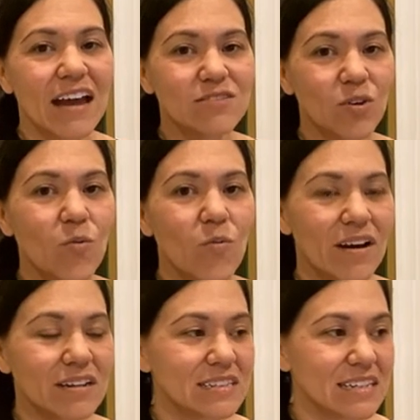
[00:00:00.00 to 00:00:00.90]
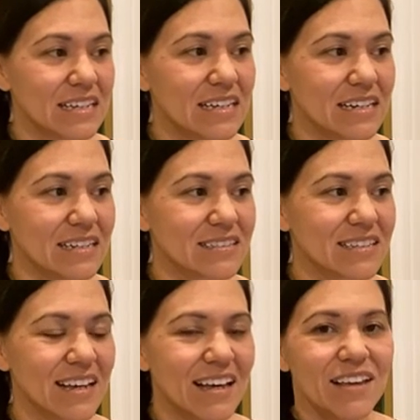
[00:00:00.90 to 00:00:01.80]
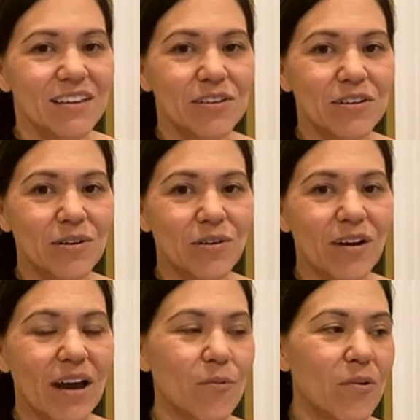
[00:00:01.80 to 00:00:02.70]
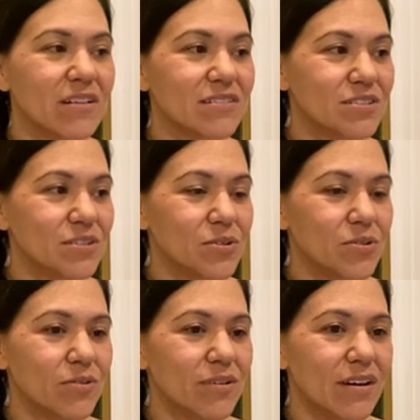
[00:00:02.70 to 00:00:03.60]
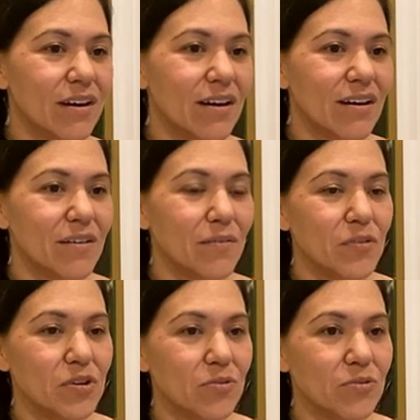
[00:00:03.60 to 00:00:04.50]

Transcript: I don't want to eat you know, I want to, um, you know,